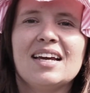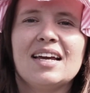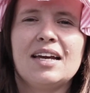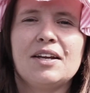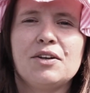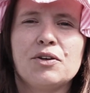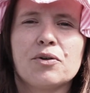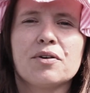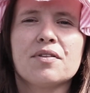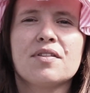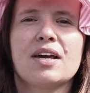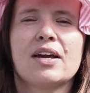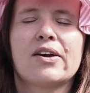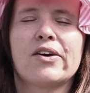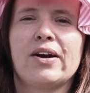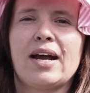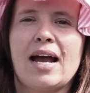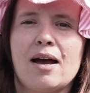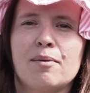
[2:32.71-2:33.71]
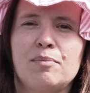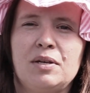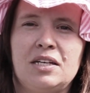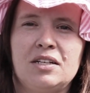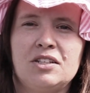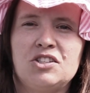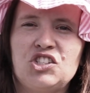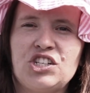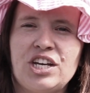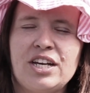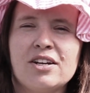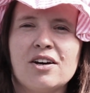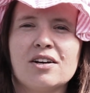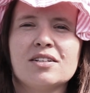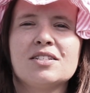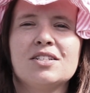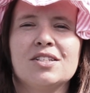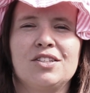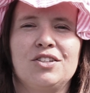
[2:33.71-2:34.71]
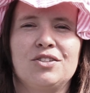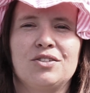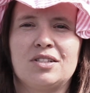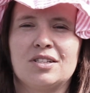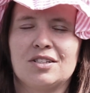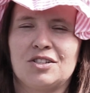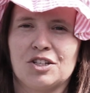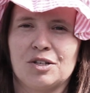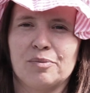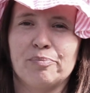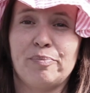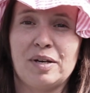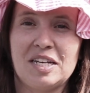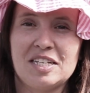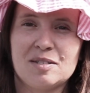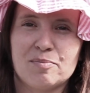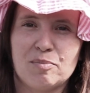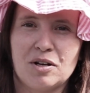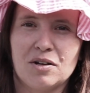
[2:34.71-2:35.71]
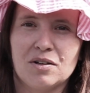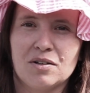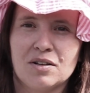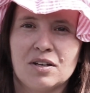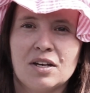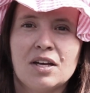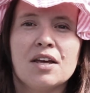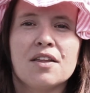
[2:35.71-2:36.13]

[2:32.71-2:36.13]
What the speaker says: In Northanger Abbey, Jane Austen used the term baseball,